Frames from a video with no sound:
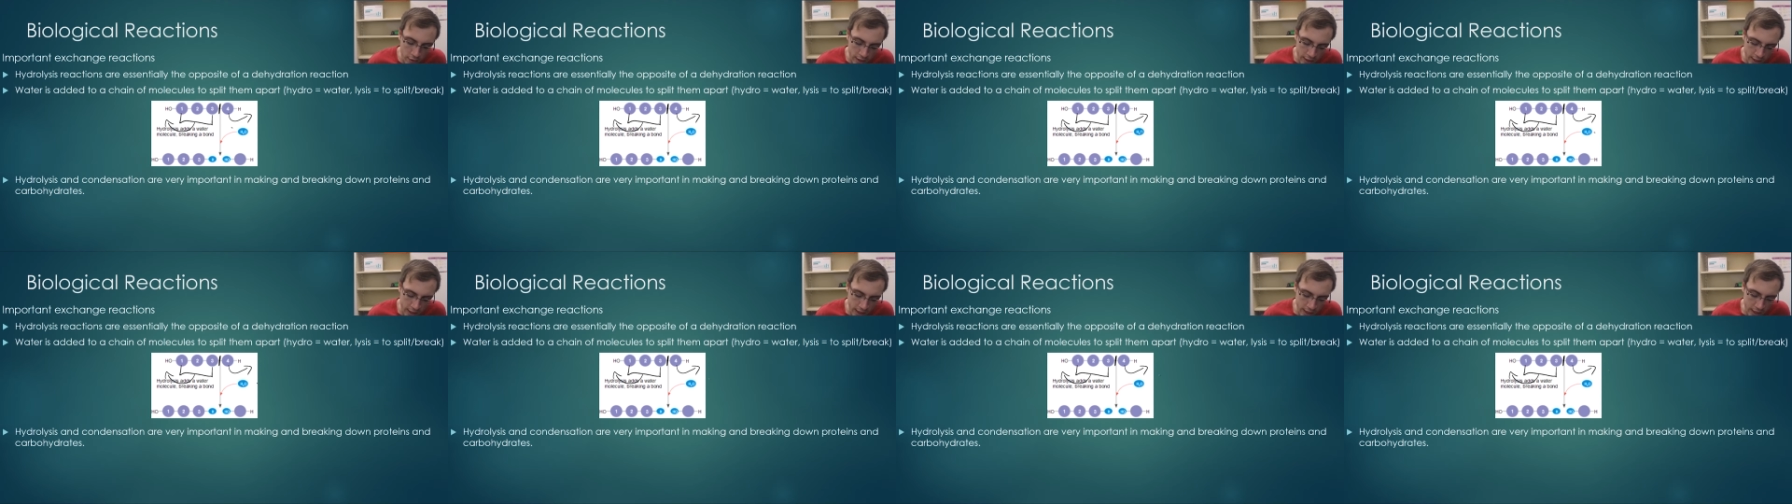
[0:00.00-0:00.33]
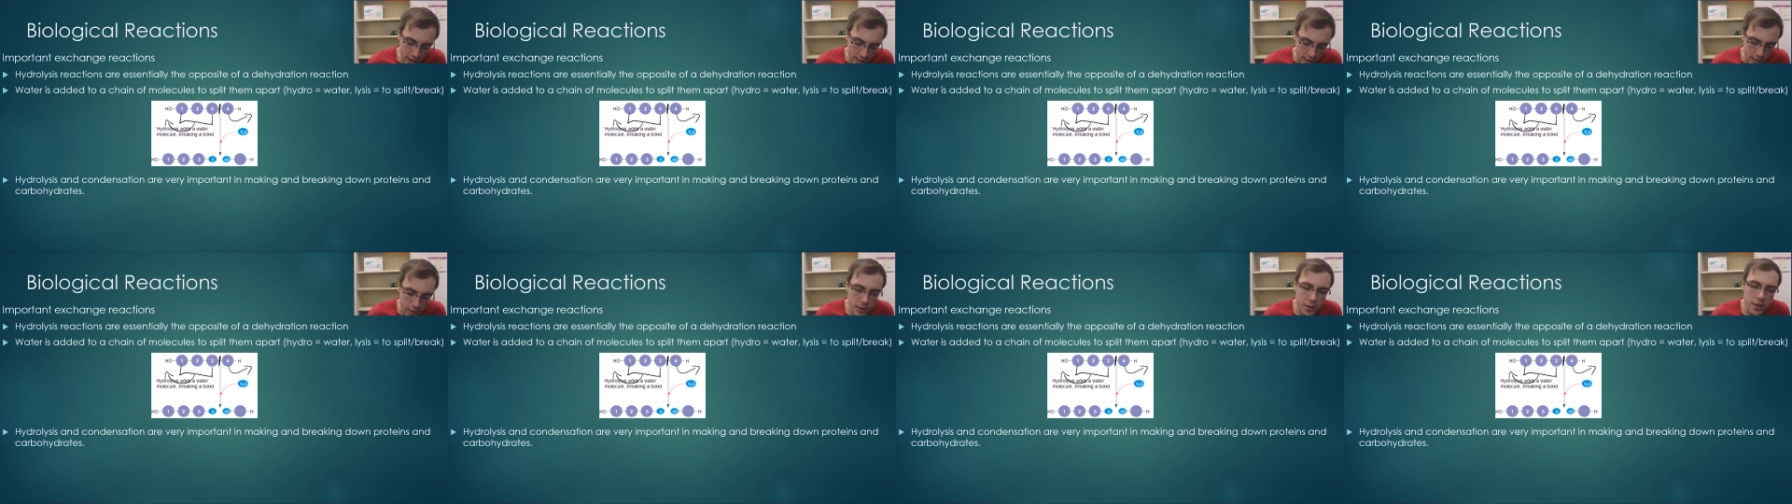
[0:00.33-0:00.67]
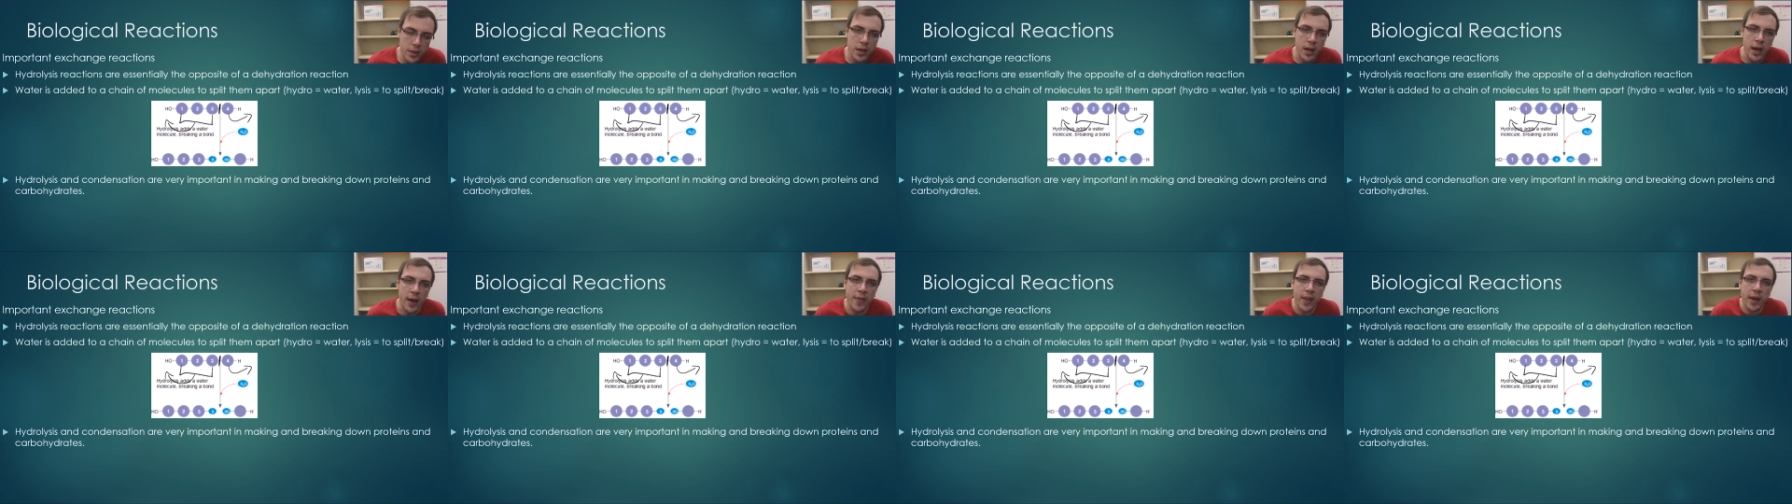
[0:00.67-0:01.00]
here.
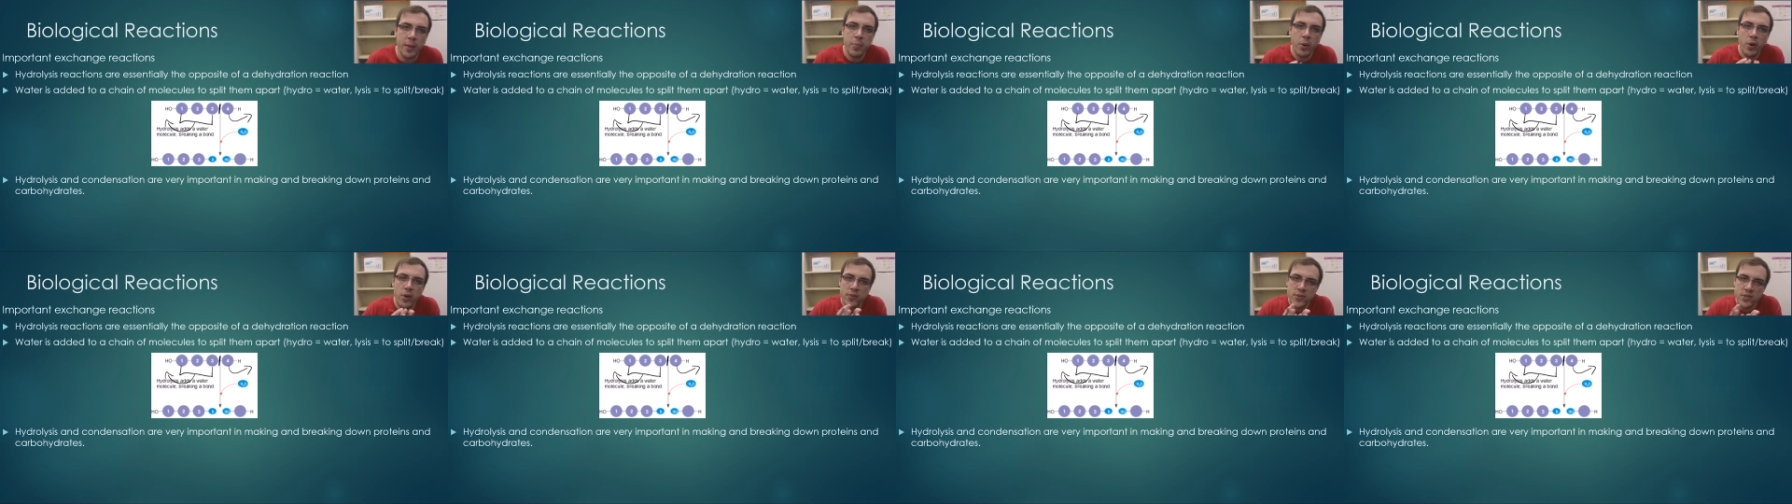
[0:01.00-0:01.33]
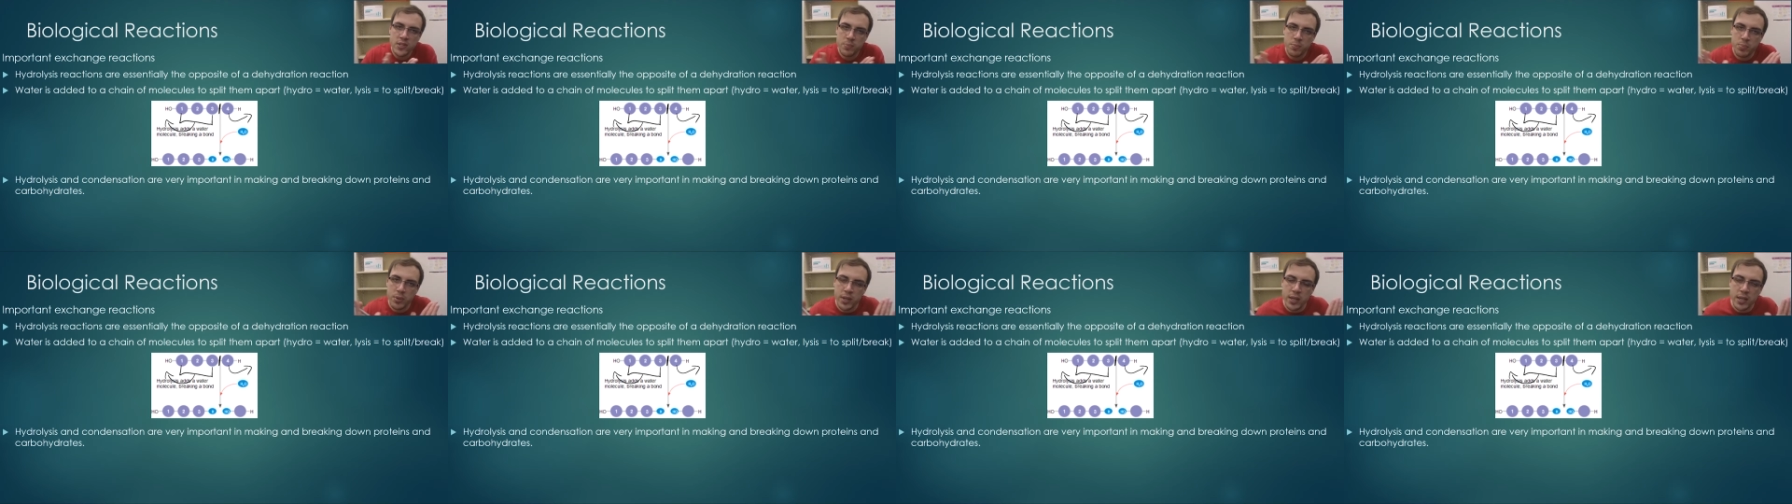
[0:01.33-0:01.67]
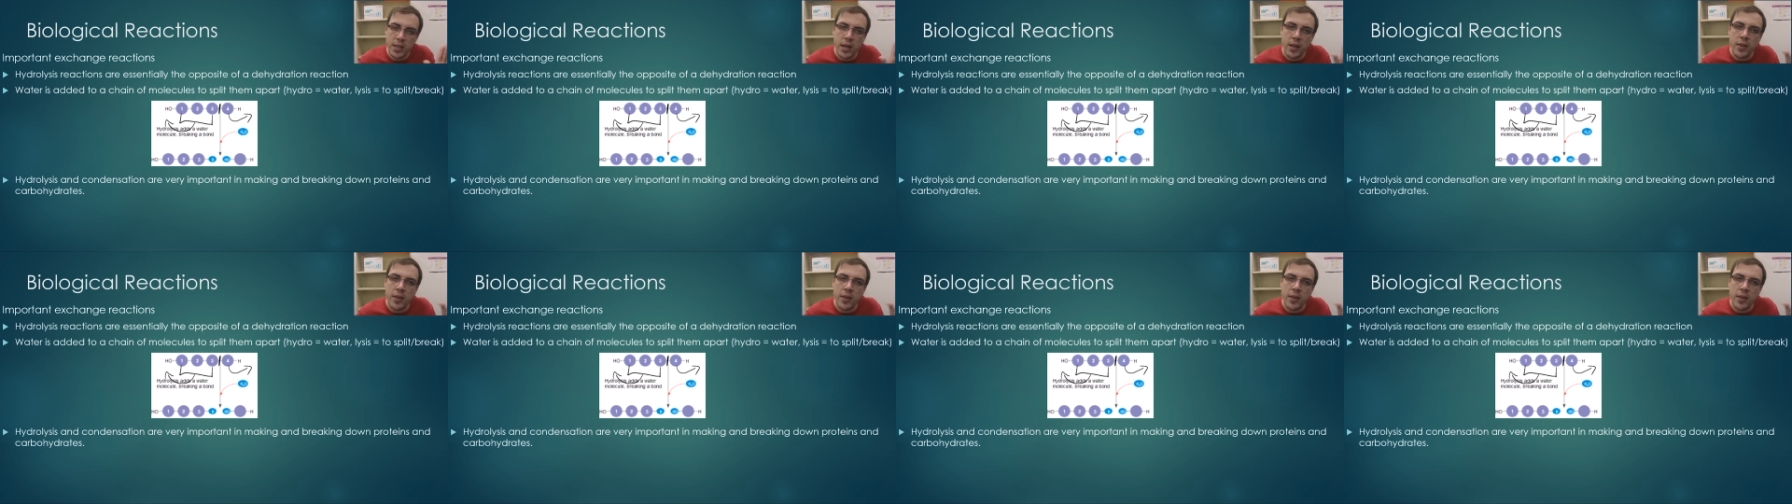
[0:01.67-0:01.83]
And they both split